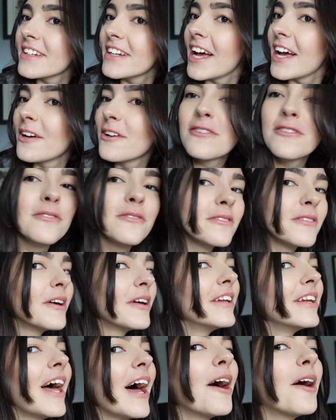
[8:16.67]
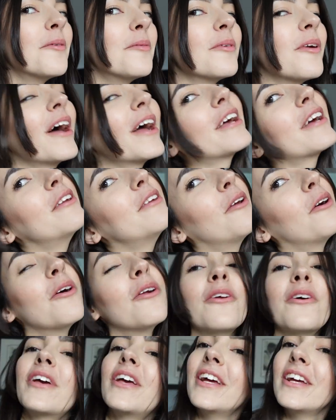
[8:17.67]
are now, now like not
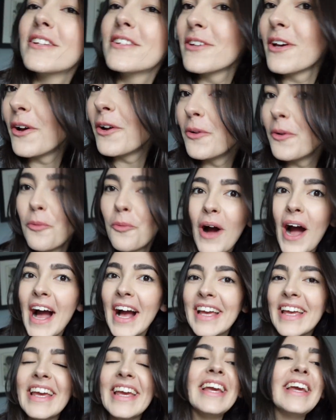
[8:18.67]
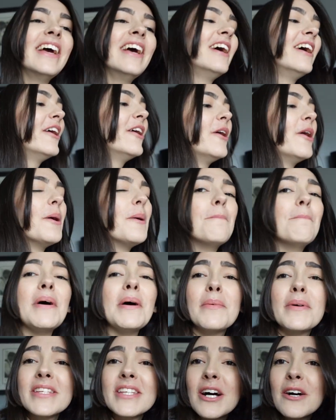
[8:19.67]
looking so wacky.
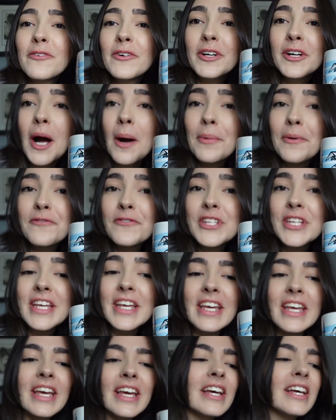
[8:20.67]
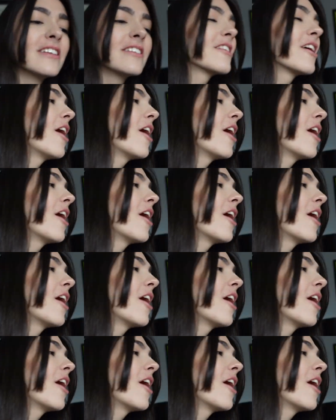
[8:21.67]
Made myself a cup of tea. It is